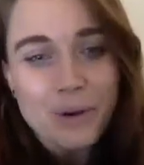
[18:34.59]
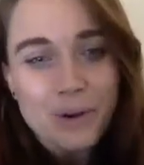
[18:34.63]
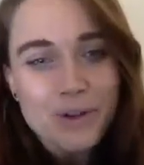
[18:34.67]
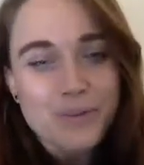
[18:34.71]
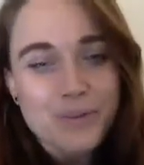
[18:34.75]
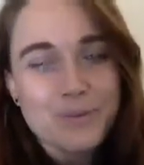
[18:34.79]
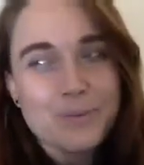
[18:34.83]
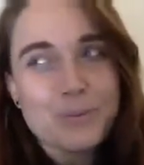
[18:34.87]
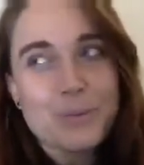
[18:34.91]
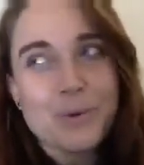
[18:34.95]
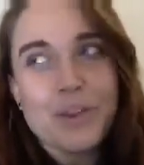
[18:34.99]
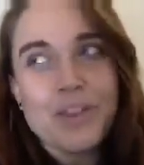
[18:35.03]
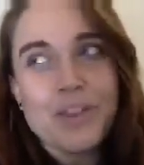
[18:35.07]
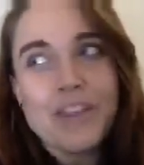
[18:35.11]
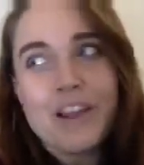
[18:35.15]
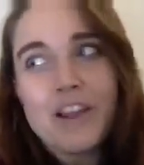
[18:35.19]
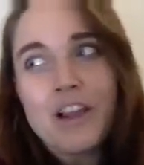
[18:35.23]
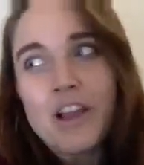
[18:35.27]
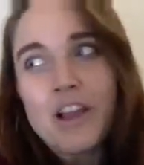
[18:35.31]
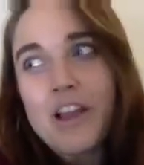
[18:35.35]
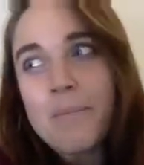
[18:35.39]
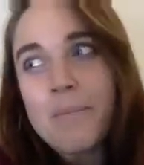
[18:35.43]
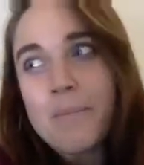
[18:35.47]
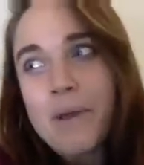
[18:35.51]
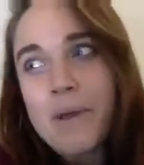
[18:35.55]
You've spoken
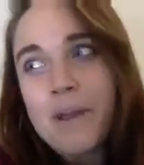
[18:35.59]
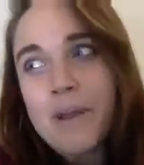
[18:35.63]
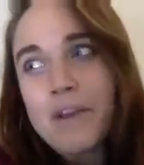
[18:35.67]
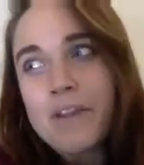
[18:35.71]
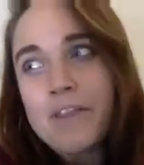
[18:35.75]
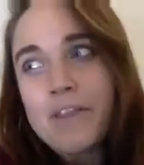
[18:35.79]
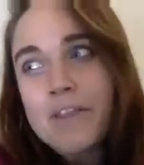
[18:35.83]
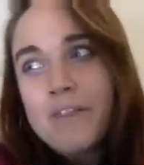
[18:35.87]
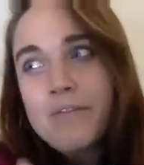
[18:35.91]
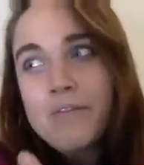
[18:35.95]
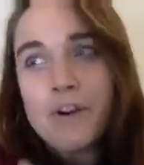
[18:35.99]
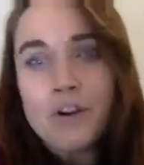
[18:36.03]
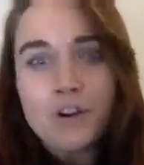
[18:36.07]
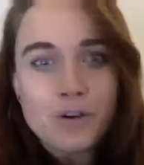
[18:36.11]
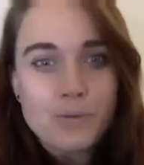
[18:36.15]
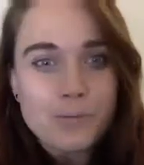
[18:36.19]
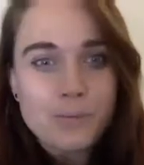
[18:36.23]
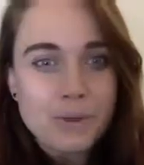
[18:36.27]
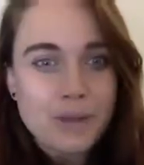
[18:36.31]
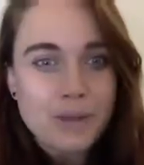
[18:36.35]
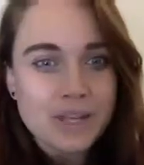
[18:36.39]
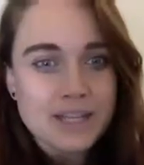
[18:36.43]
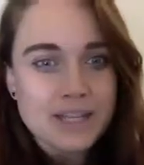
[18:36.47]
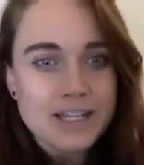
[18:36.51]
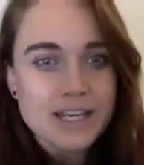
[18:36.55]
there about the
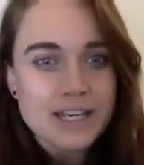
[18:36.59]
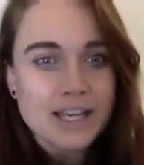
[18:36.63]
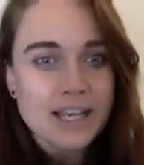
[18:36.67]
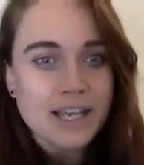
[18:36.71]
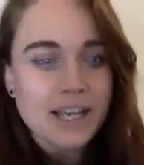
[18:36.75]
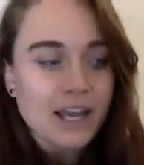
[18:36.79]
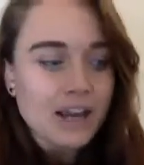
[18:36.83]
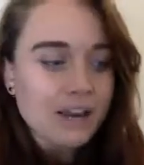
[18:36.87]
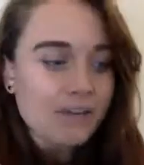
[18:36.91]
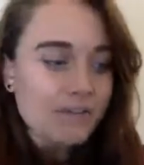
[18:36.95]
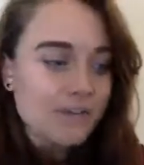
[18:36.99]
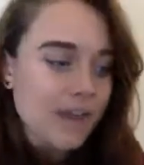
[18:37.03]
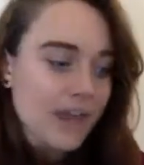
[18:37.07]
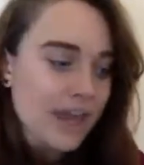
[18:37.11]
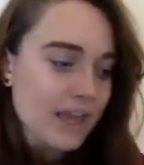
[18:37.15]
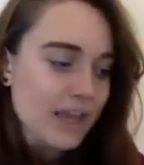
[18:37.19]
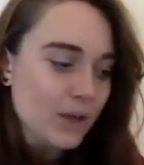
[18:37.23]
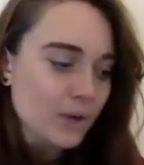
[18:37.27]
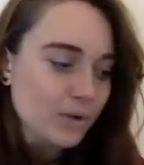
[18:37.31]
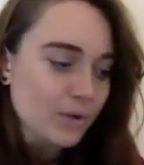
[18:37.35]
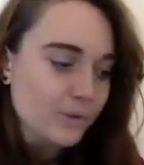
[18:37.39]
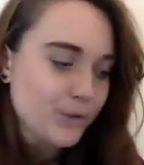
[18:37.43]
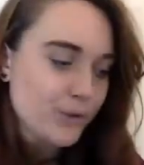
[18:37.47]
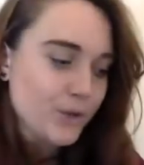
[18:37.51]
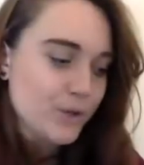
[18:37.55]
vulnerability and kind of getting
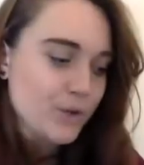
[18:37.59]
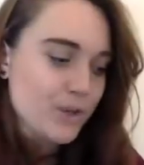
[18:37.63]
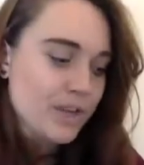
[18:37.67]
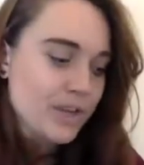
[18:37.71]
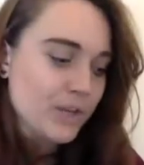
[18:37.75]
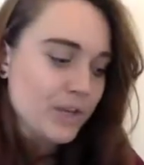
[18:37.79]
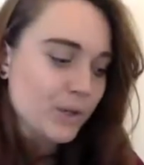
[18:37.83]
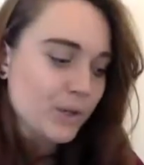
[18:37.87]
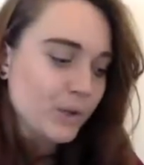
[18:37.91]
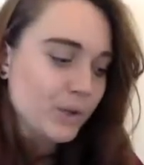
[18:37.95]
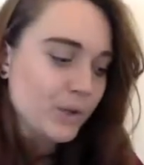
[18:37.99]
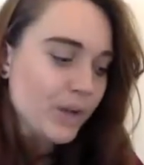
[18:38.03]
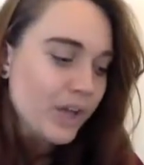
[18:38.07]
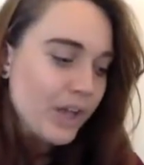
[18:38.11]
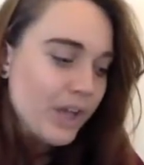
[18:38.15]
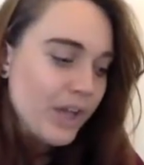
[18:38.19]
over your ego,